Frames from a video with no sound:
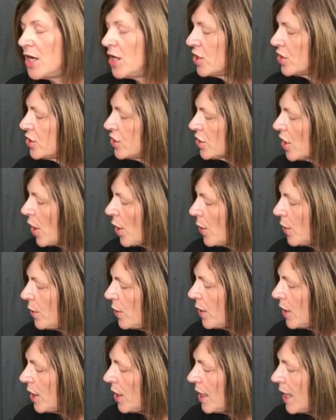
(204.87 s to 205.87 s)
So
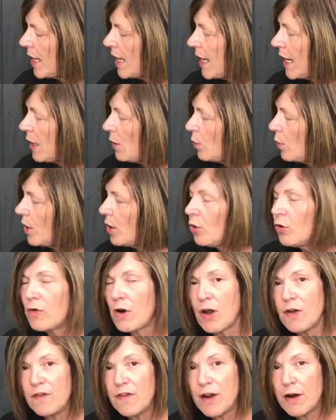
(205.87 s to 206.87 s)
it will
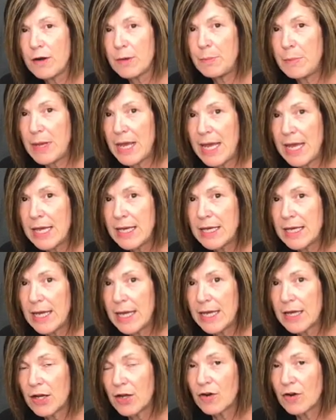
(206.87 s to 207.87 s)
grow very big. It can